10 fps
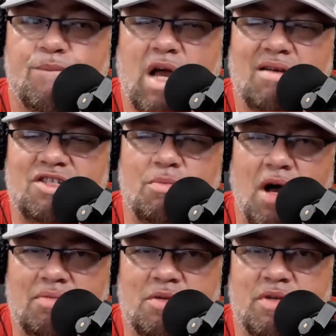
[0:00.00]
have some
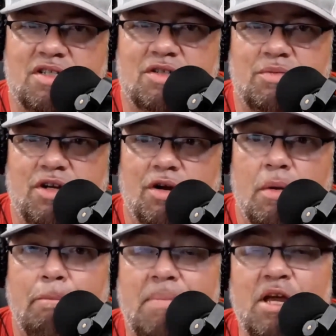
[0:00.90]
optimism here.
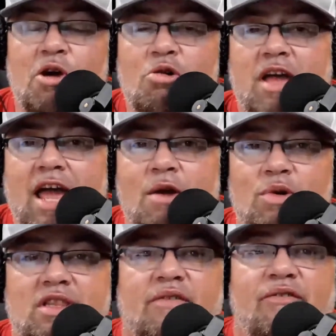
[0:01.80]
Be okay
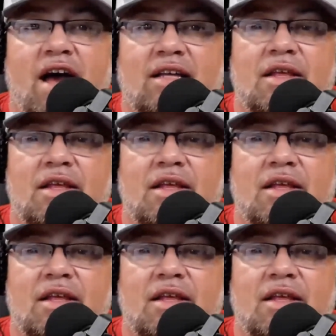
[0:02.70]
with the fact